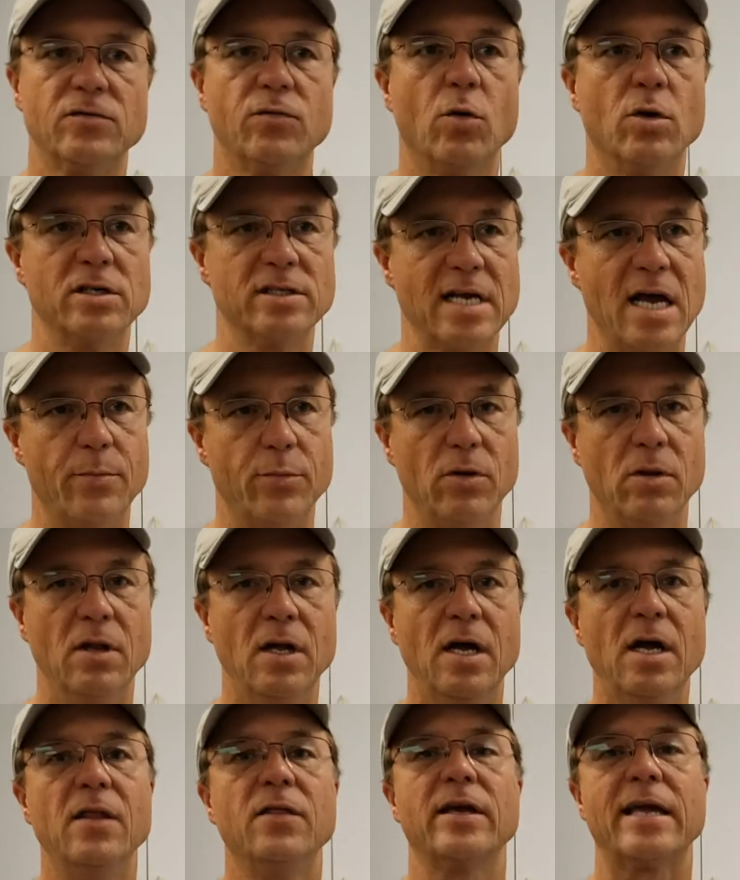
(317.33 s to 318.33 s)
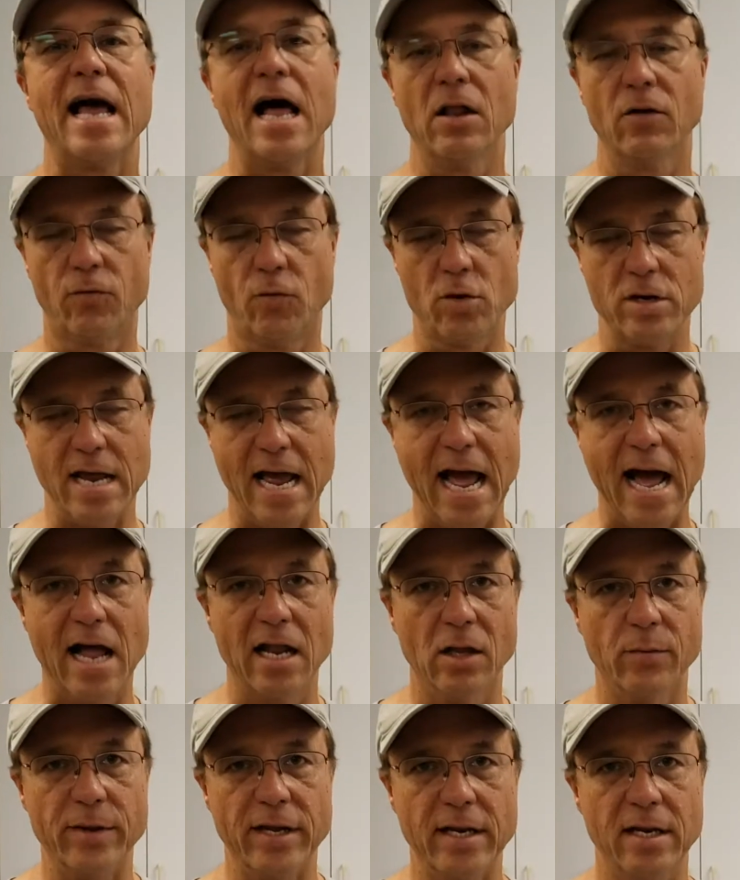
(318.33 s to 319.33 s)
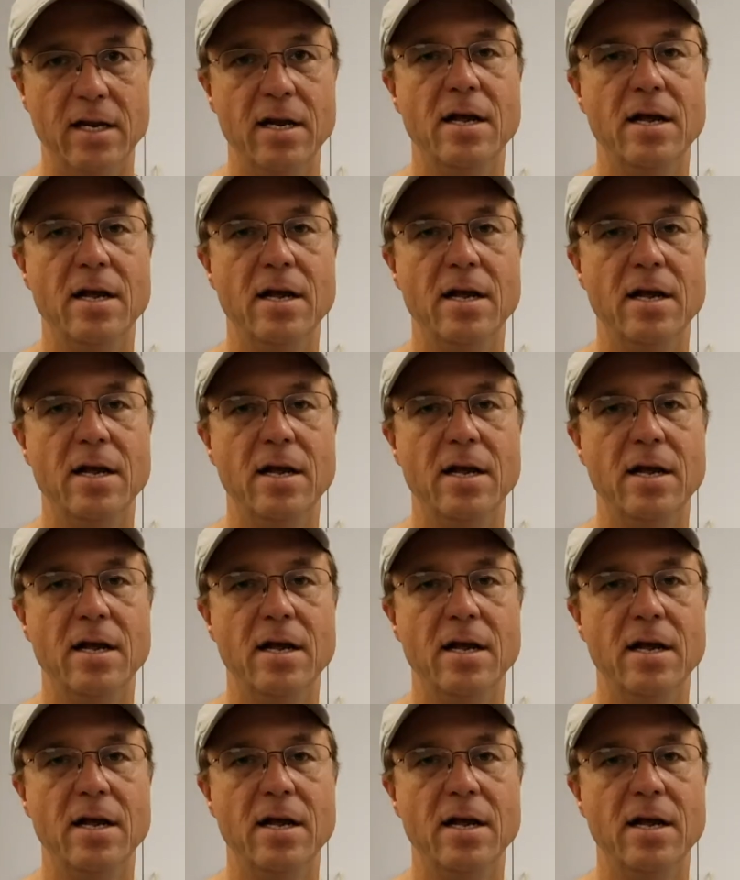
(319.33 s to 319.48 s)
For example, the California halibut